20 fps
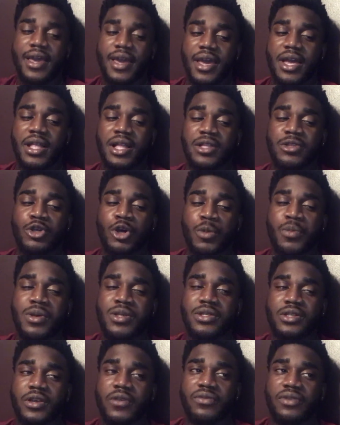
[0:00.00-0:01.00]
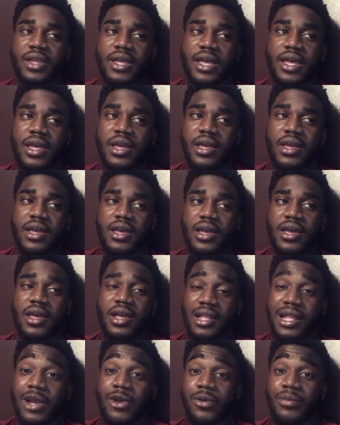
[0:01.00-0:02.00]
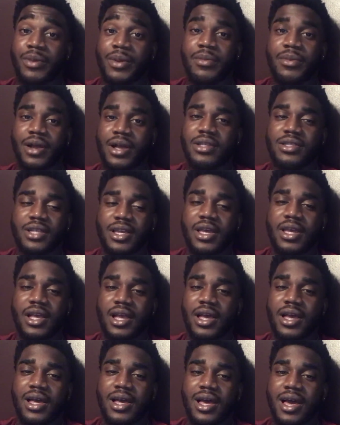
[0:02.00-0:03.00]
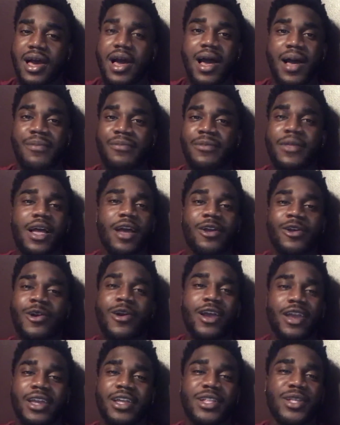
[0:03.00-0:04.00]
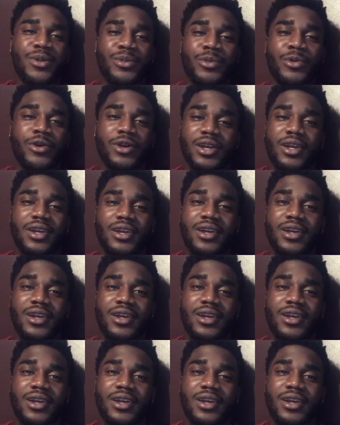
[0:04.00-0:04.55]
and I told myself that, and I remember I said, I'm not crying anymore.